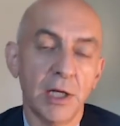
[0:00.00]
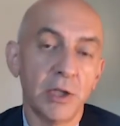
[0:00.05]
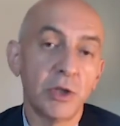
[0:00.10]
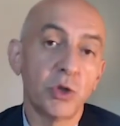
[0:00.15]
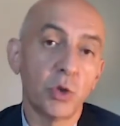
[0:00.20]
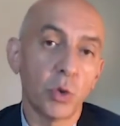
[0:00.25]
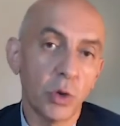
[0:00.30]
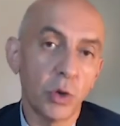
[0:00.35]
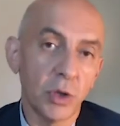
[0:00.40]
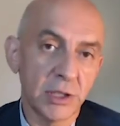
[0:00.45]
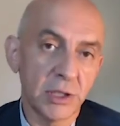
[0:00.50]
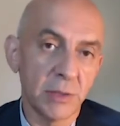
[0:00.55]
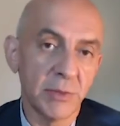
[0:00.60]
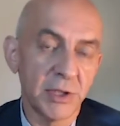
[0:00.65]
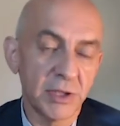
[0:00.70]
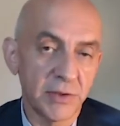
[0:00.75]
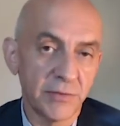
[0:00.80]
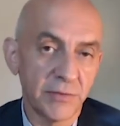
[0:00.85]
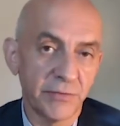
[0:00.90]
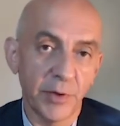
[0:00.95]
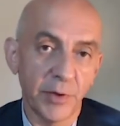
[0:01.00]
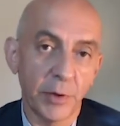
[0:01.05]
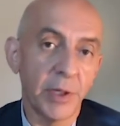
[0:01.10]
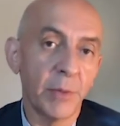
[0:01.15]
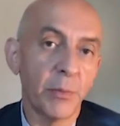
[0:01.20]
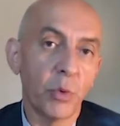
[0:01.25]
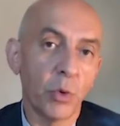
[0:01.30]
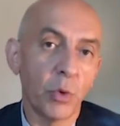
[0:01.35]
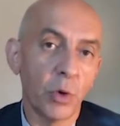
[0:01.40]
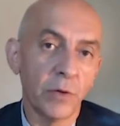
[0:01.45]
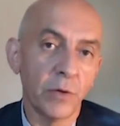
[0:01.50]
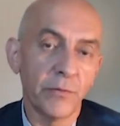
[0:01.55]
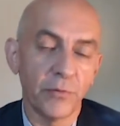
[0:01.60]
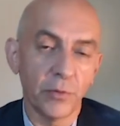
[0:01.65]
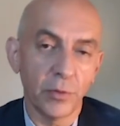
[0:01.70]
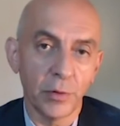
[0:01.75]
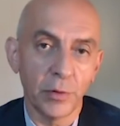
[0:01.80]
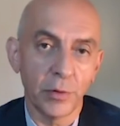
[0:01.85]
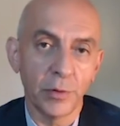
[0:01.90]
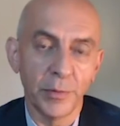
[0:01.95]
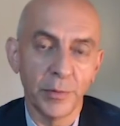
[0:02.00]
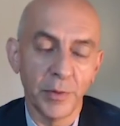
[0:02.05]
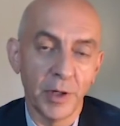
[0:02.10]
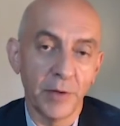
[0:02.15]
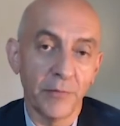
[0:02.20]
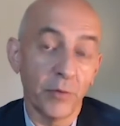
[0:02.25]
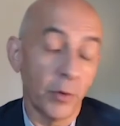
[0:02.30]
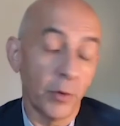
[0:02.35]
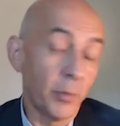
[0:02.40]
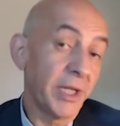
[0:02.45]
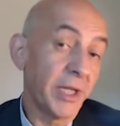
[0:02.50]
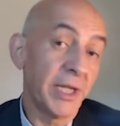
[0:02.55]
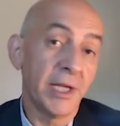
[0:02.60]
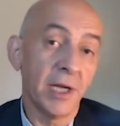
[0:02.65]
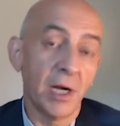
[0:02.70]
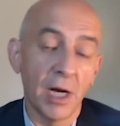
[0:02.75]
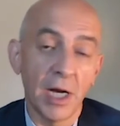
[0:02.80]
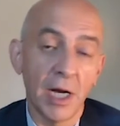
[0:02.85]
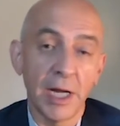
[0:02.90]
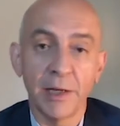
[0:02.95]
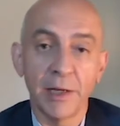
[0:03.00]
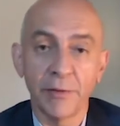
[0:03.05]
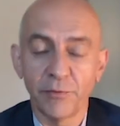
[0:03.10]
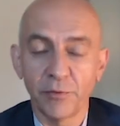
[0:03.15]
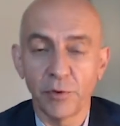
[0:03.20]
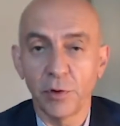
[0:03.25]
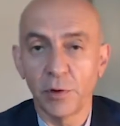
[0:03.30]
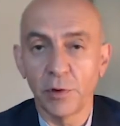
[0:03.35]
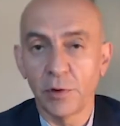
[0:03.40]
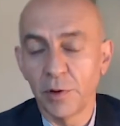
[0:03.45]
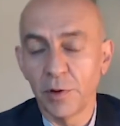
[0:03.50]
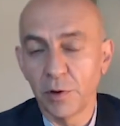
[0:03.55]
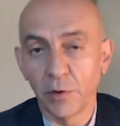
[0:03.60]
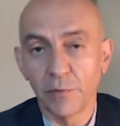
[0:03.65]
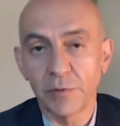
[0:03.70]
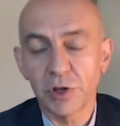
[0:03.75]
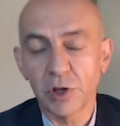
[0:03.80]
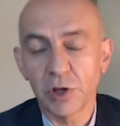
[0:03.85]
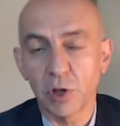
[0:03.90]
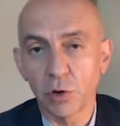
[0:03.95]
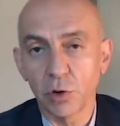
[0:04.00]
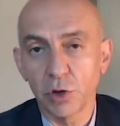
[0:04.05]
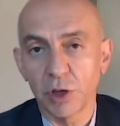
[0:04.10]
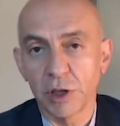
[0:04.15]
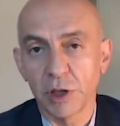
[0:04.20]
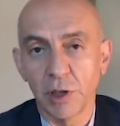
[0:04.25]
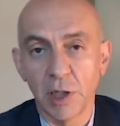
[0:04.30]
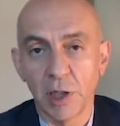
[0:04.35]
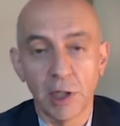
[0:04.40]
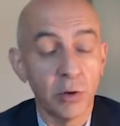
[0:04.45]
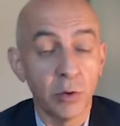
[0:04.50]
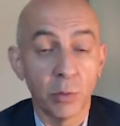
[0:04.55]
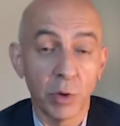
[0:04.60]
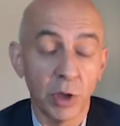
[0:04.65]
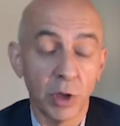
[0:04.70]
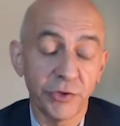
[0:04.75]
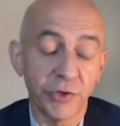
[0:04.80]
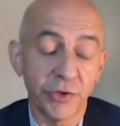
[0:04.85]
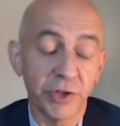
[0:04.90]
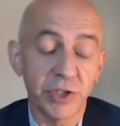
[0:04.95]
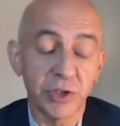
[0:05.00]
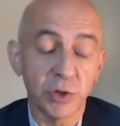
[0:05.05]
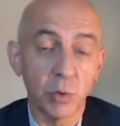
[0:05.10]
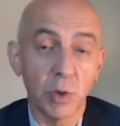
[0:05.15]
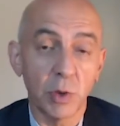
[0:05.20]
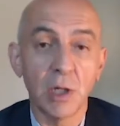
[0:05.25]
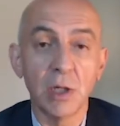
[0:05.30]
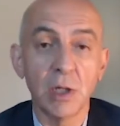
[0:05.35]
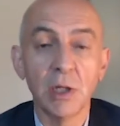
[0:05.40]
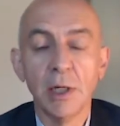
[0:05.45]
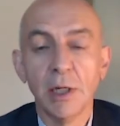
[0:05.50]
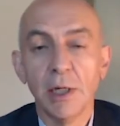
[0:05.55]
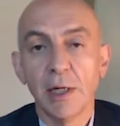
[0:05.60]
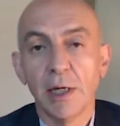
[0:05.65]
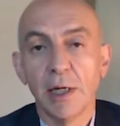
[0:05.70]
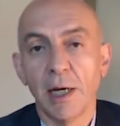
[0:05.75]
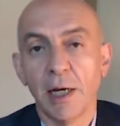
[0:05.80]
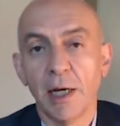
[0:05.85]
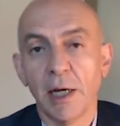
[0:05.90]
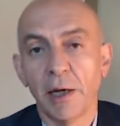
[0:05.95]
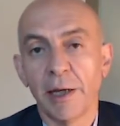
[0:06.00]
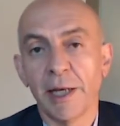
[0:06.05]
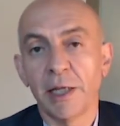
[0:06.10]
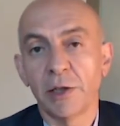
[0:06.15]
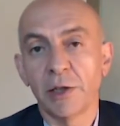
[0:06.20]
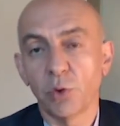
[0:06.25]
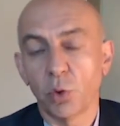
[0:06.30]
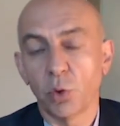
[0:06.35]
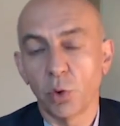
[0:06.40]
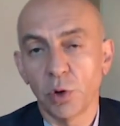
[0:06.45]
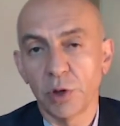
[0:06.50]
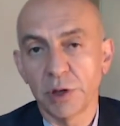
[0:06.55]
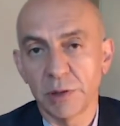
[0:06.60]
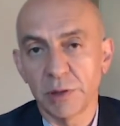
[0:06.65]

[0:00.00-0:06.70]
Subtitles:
Tourism is very important for PEI and for Nova Scotia and New Brunswick as well. And tourism